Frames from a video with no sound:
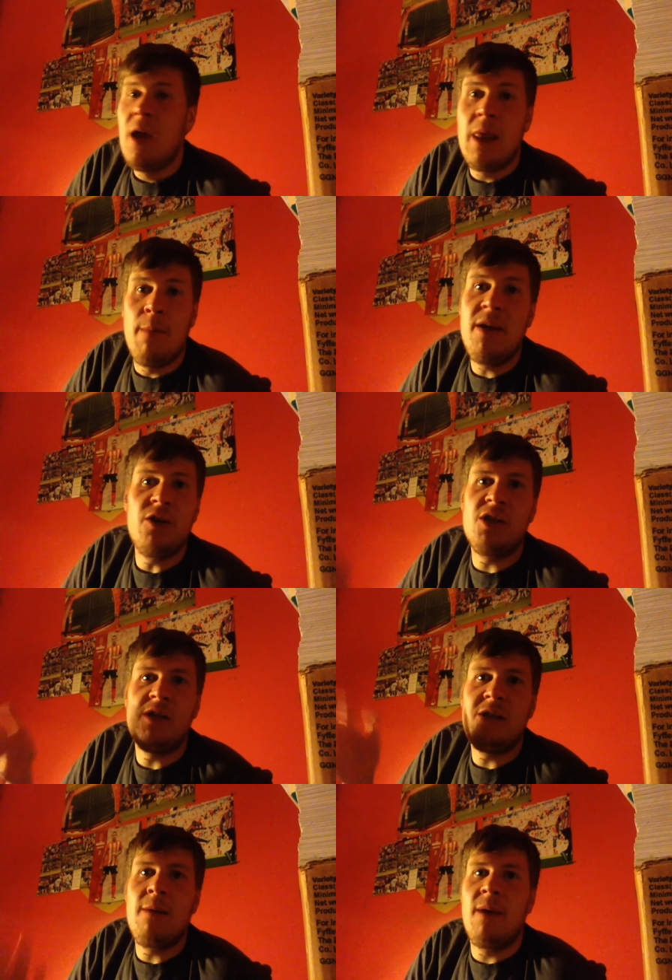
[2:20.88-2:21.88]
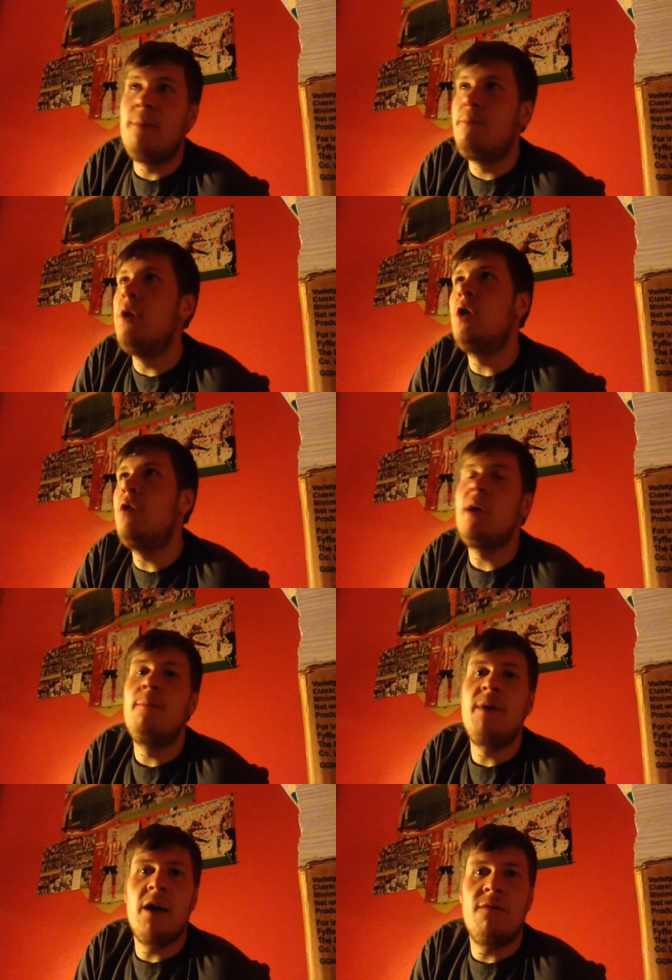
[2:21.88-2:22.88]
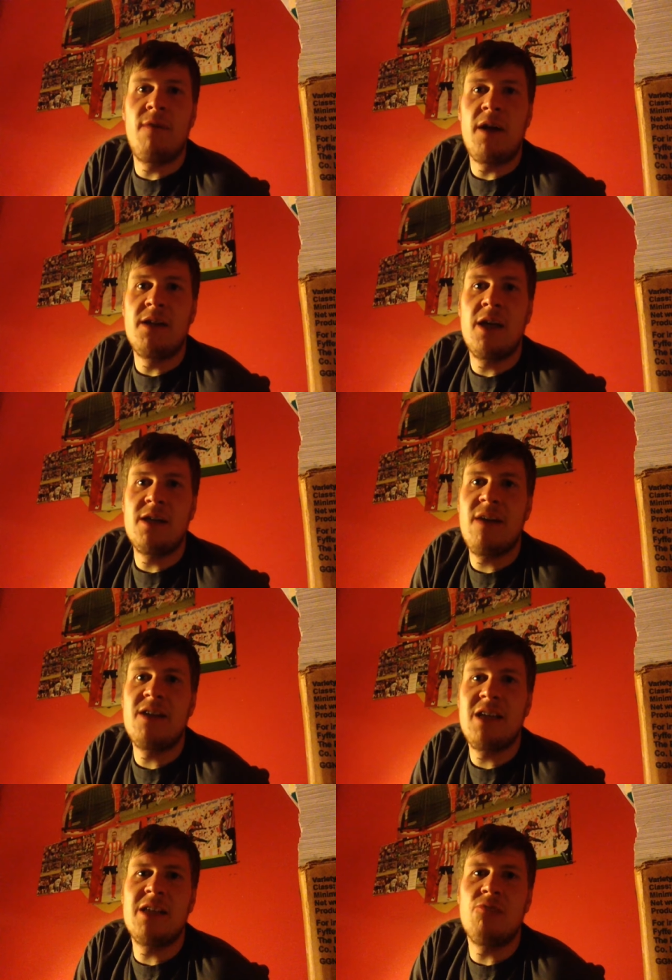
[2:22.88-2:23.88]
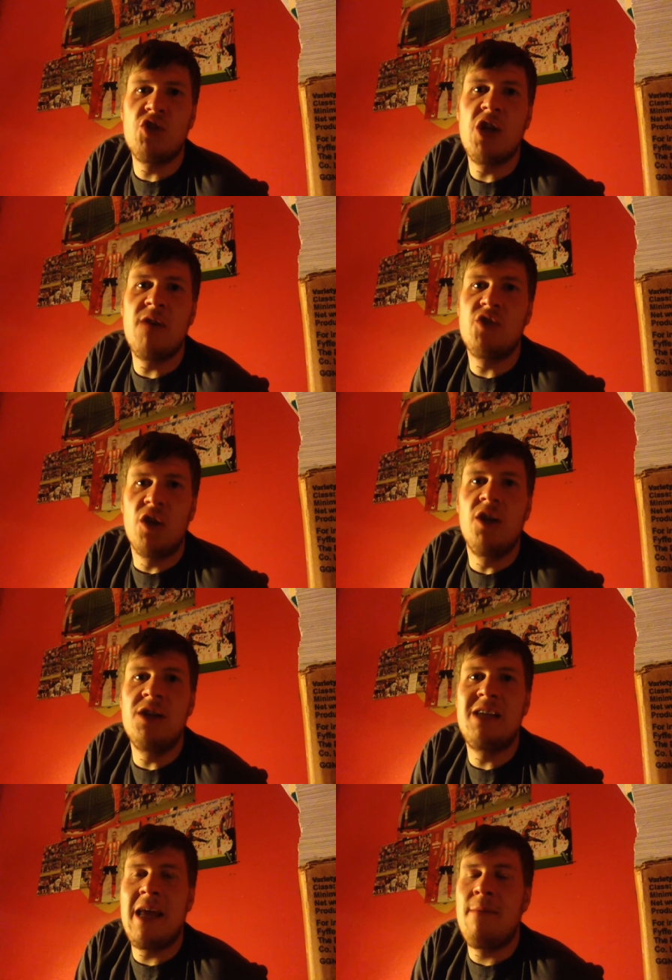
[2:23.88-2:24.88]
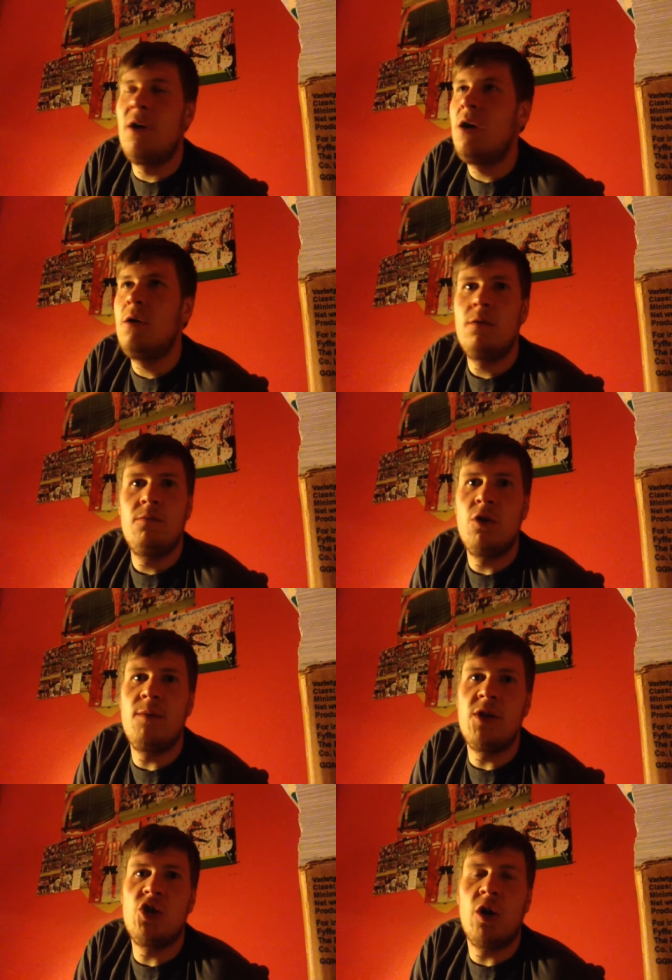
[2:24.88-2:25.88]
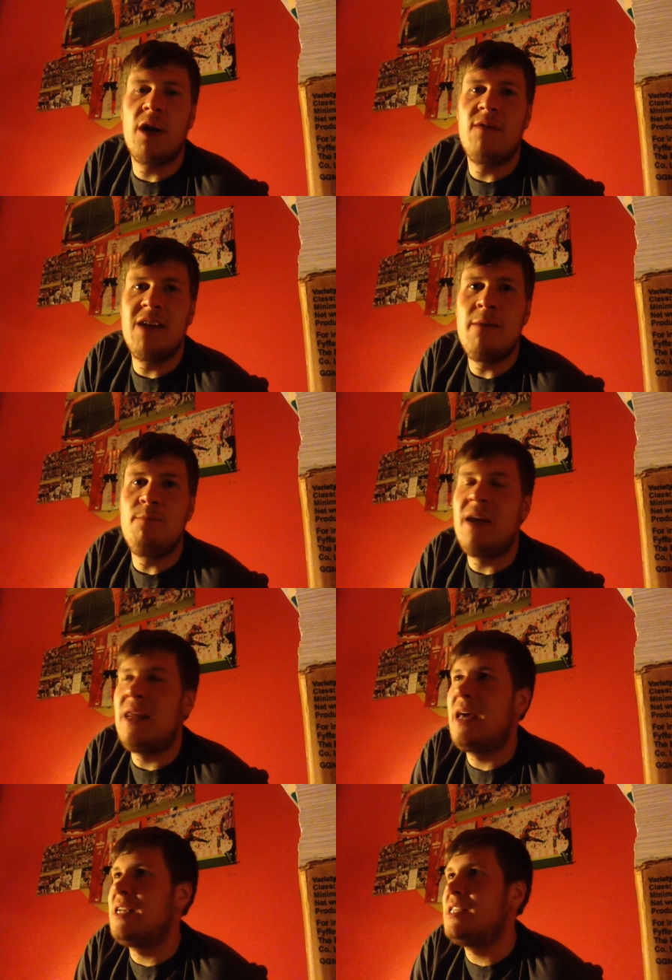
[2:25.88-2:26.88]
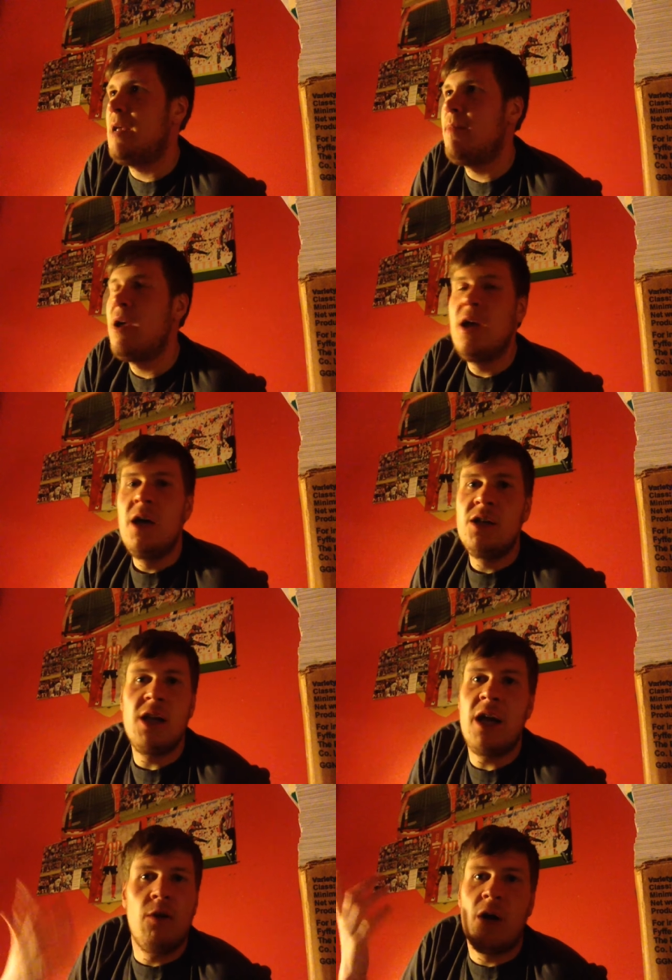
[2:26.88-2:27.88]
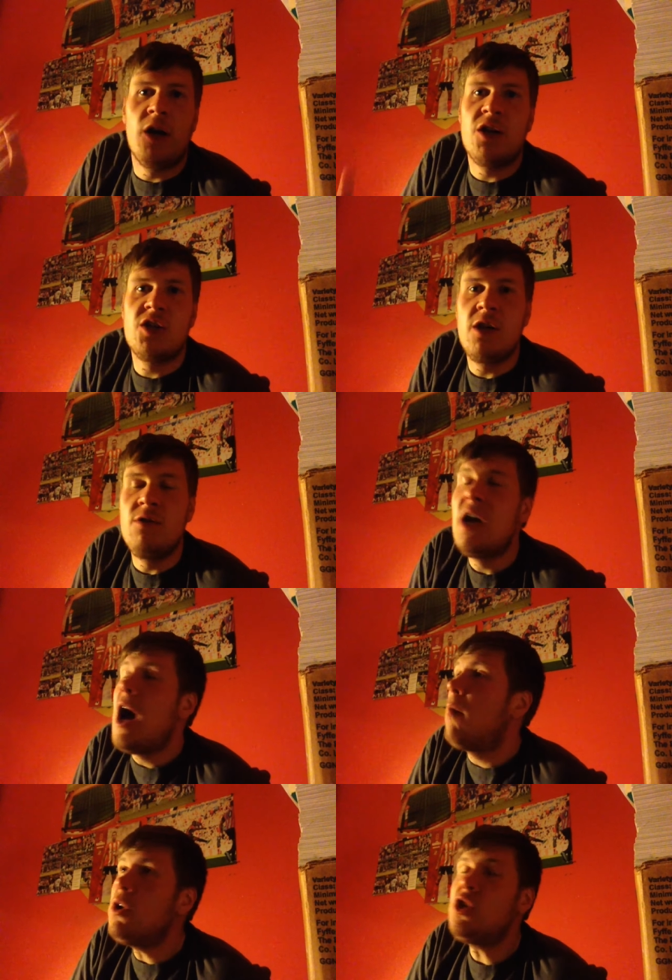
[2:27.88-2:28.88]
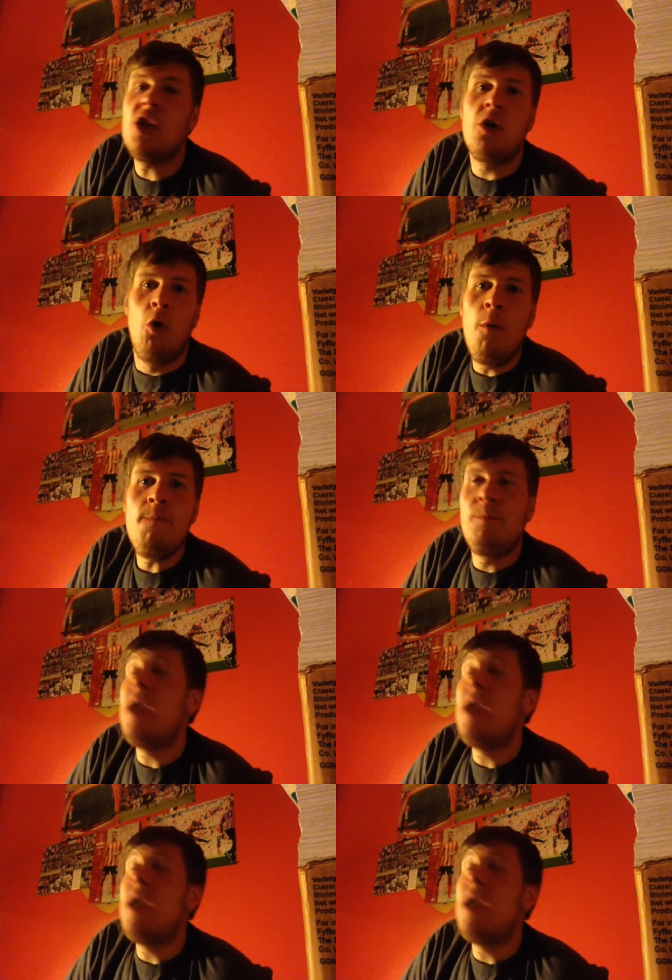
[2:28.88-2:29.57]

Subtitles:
They beat us at the stadium like boo-hoo, you beat a fantastic reserve Sunderland team. Would have been shocking if you didn't beat that team. Tonight, no, I can't excuse. I watched the goal.